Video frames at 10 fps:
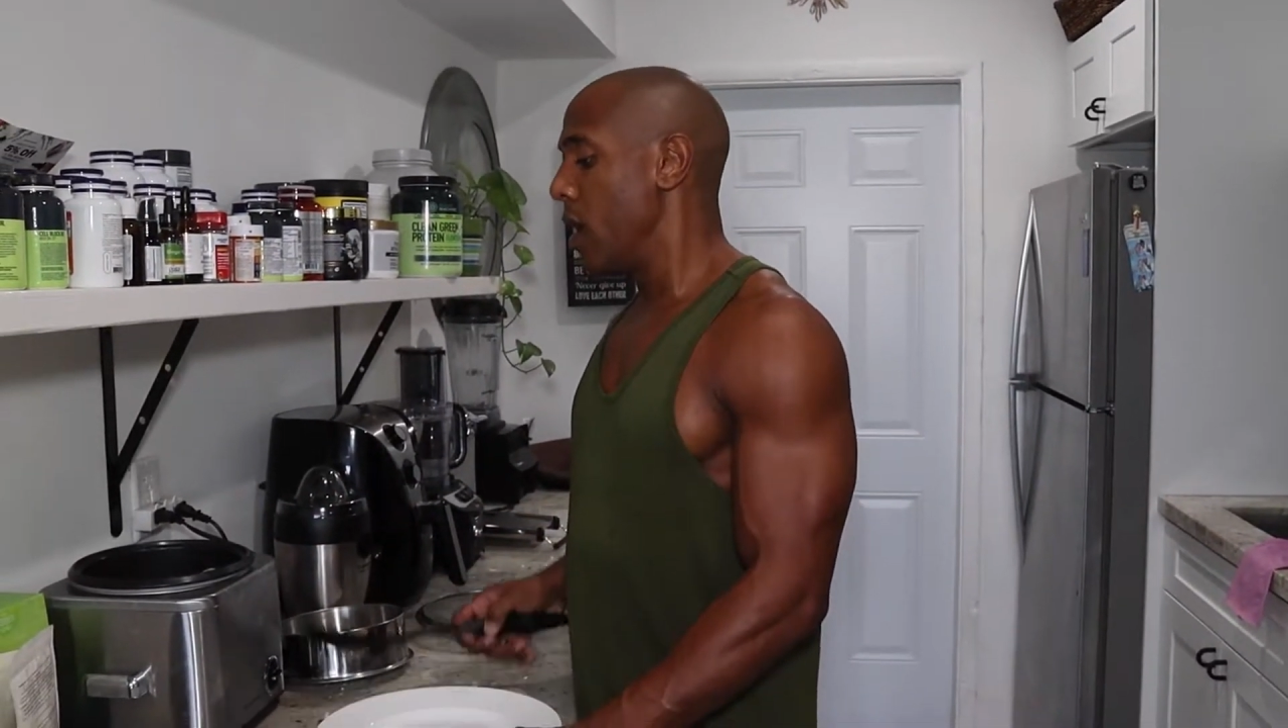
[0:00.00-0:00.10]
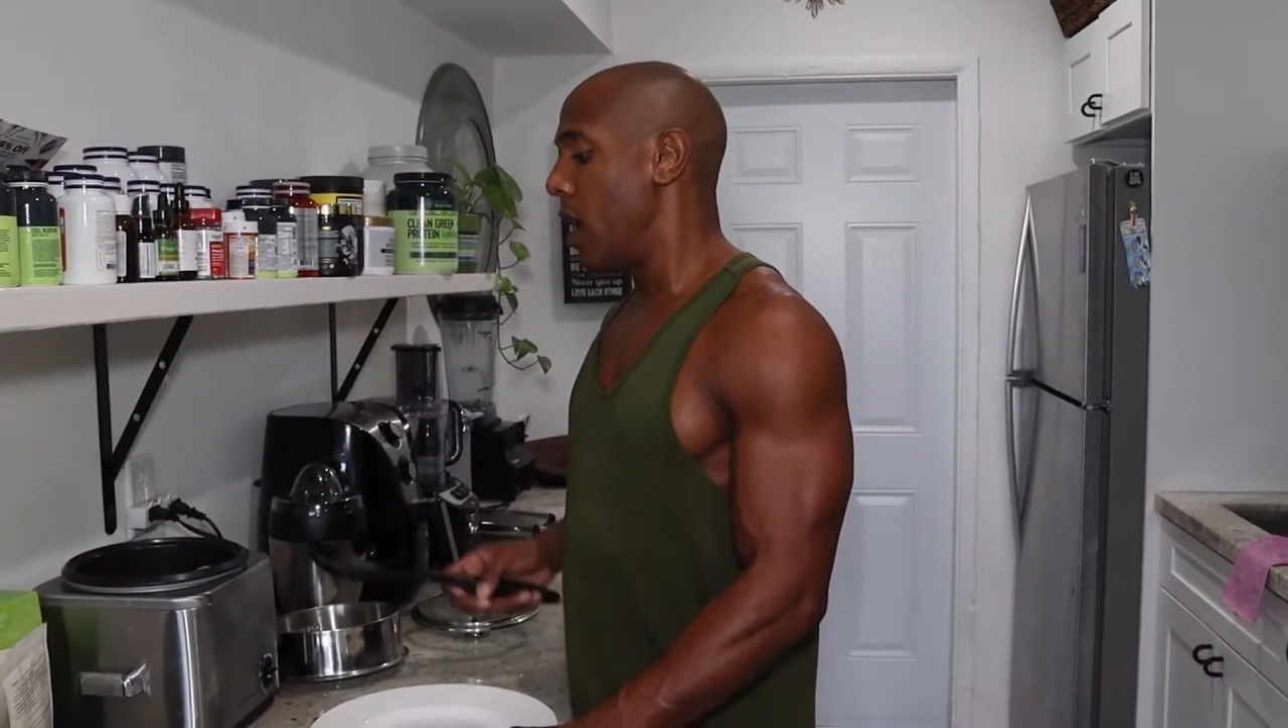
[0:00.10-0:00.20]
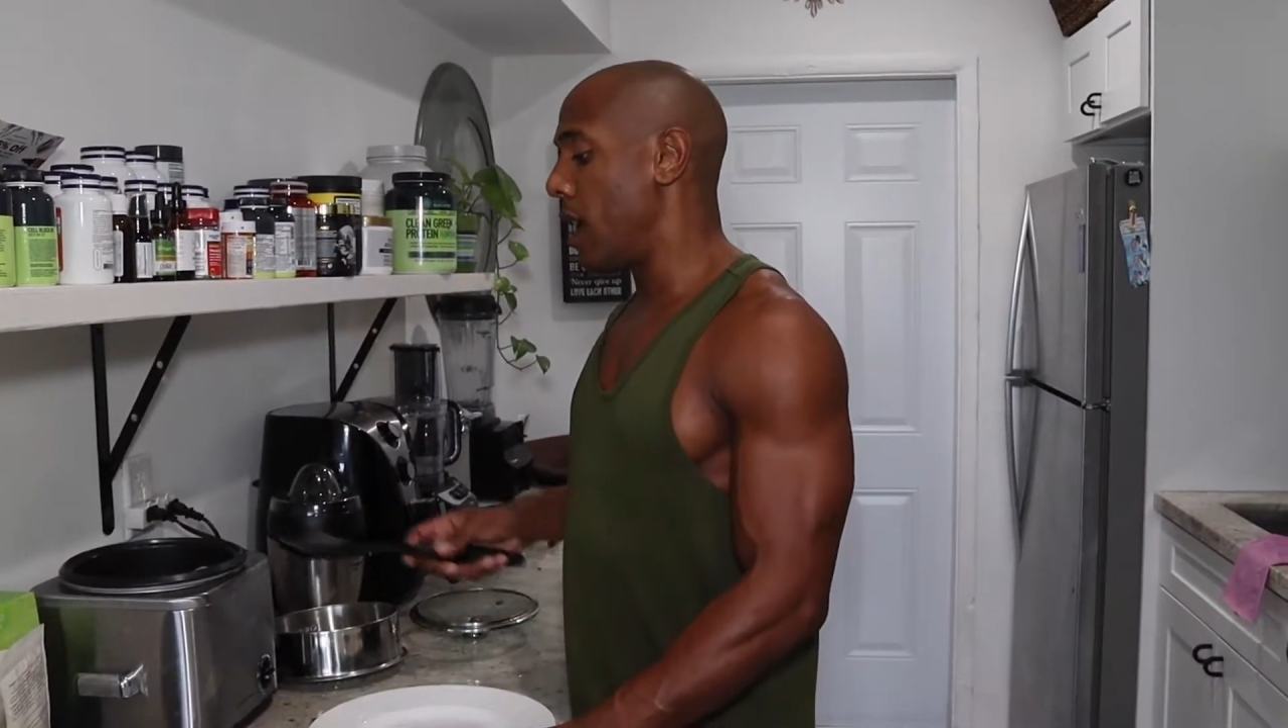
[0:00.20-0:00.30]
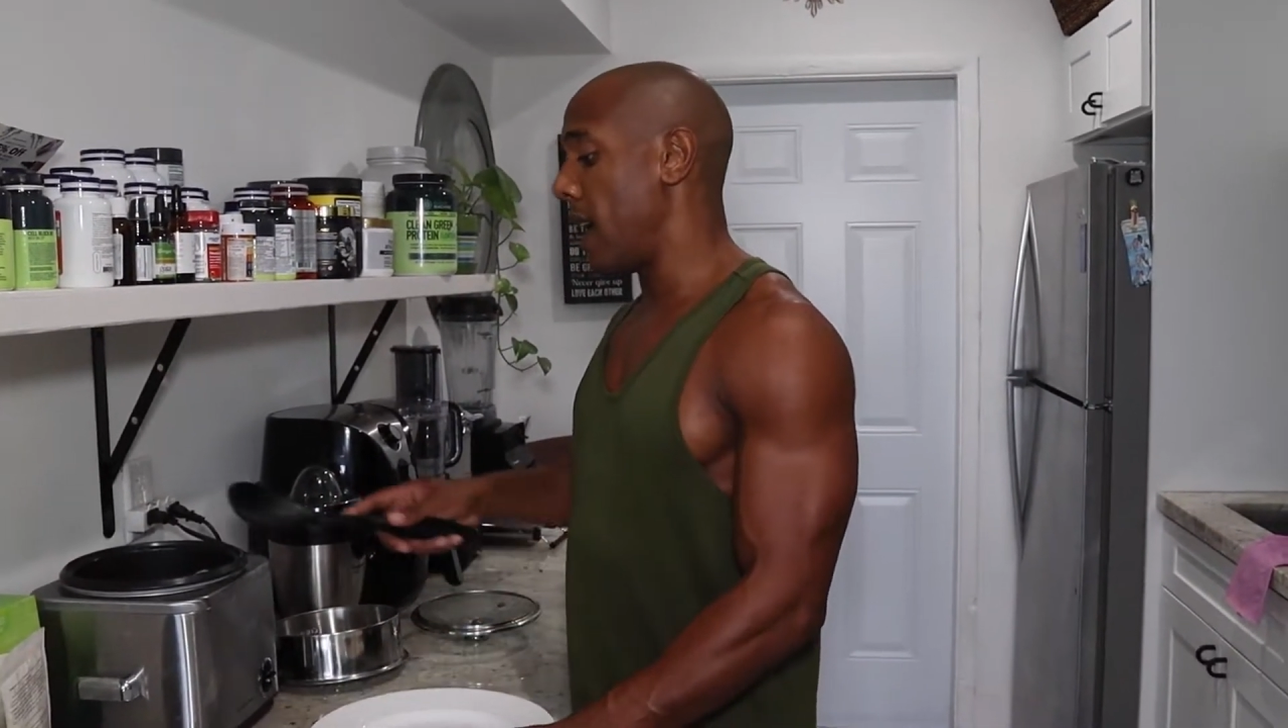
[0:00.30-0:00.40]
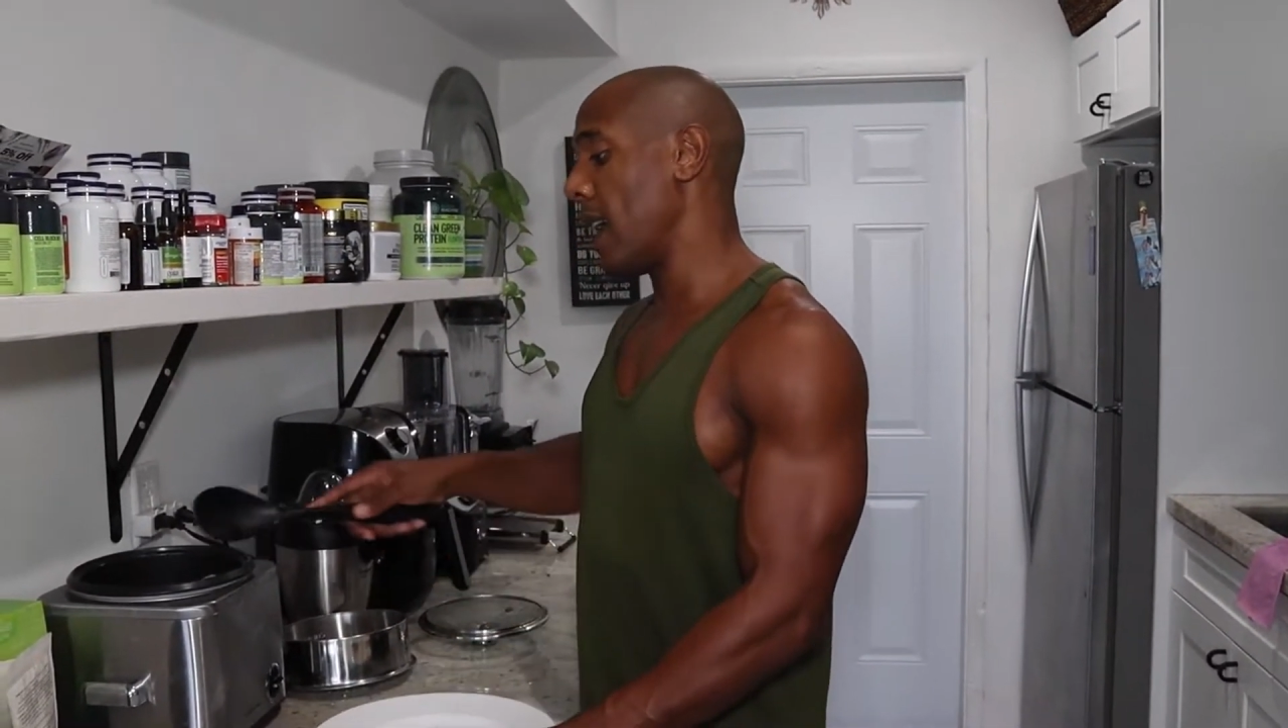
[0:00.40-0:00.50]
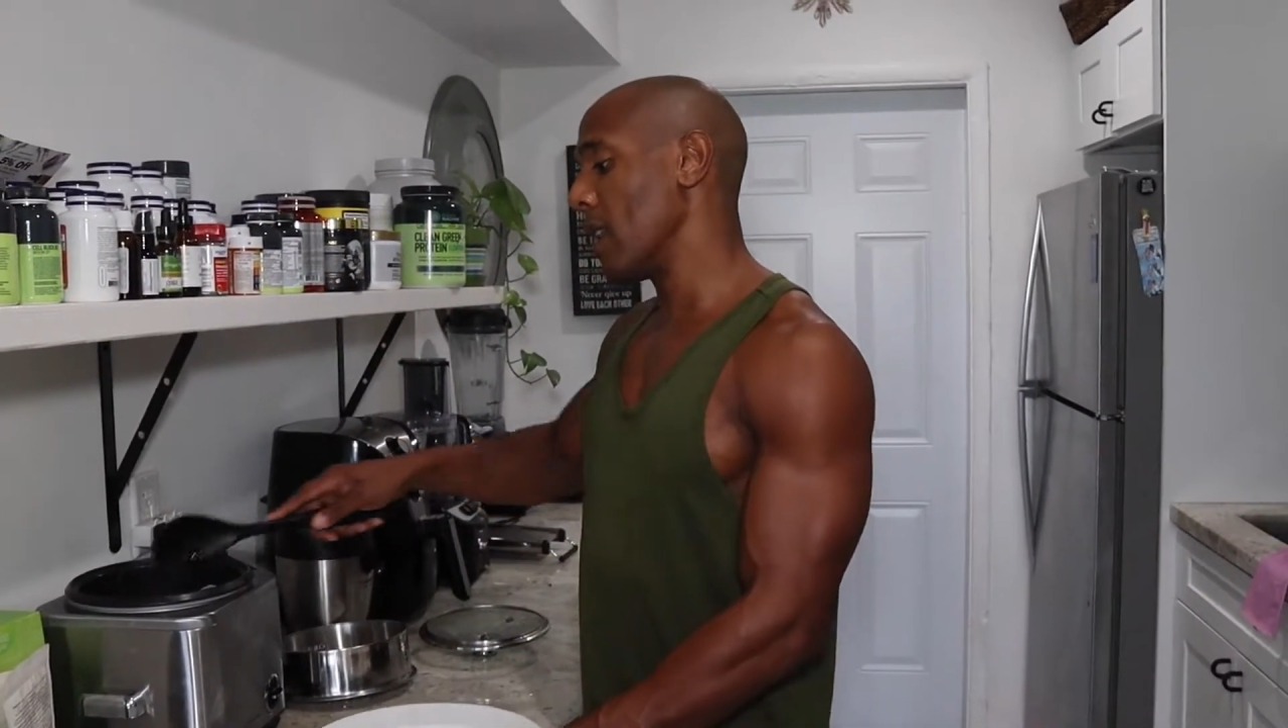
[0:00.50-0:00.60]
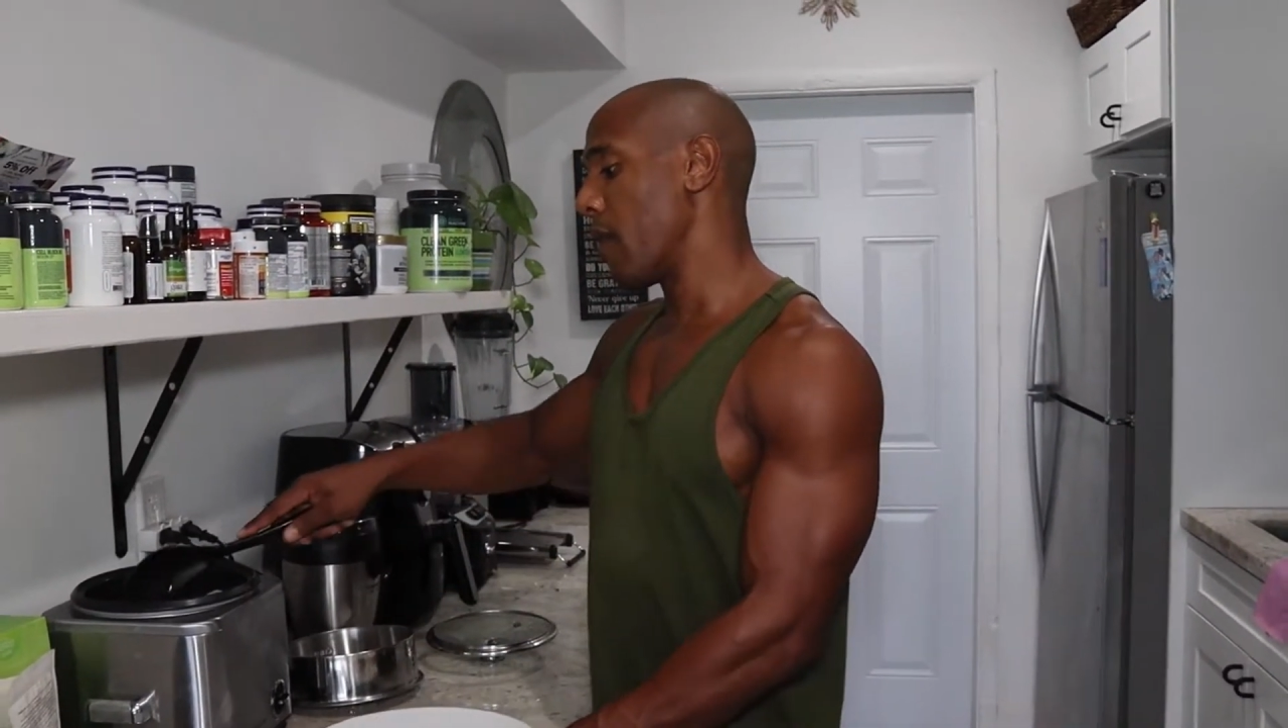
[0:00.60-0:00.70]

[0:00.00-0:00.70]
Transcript: I highly